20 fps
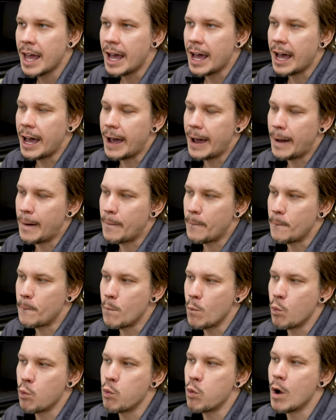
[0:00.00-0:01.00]
uh,
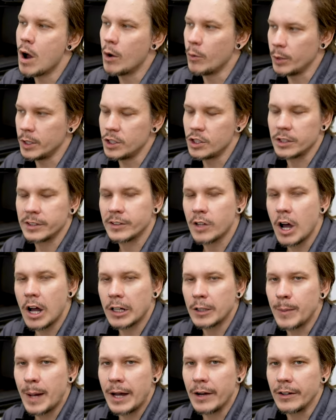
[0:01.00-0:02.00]
what we just
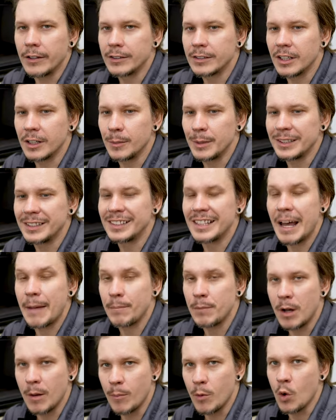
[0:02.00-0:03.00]
talked about is going to be
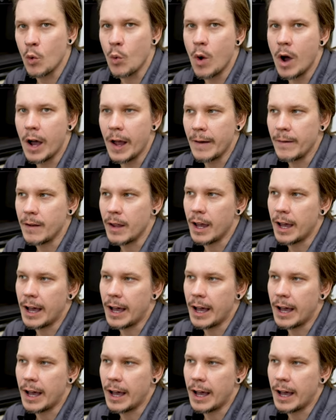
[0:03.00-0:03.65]
step number one.